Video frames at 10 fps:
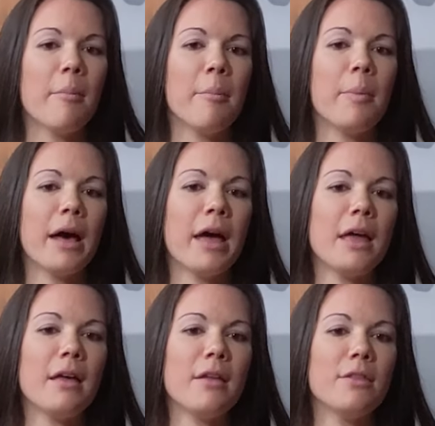
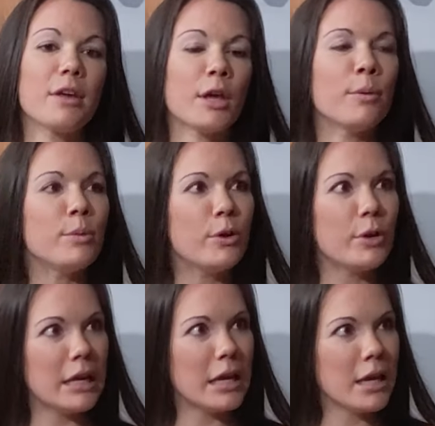But the
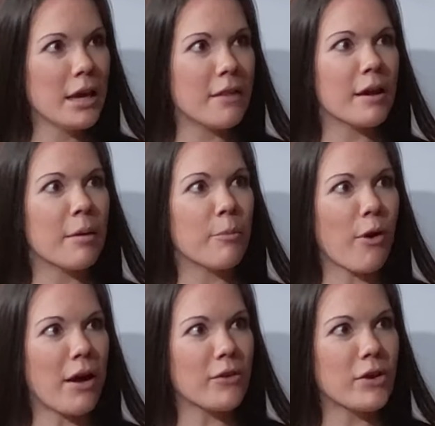community and the
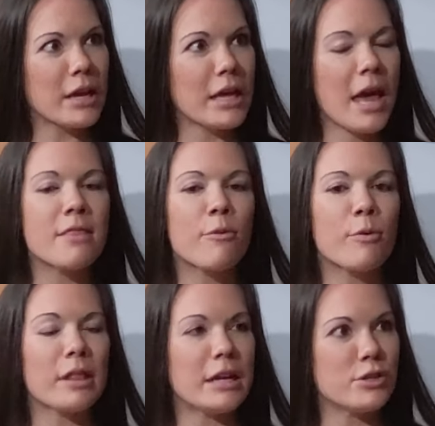camaraderie and the
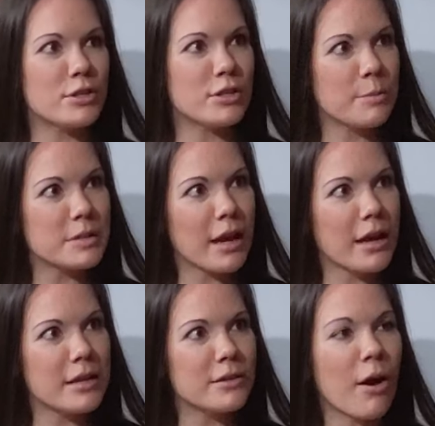relationships that
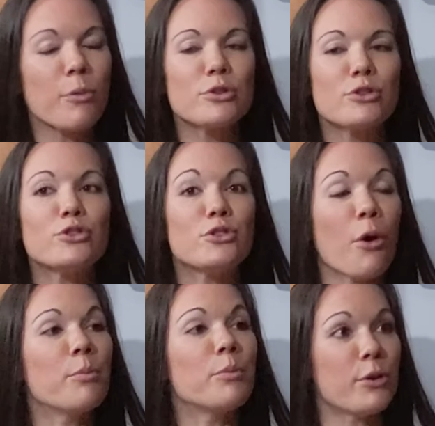I saw were
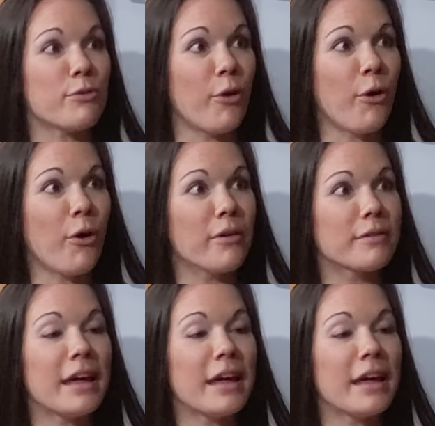so beautiful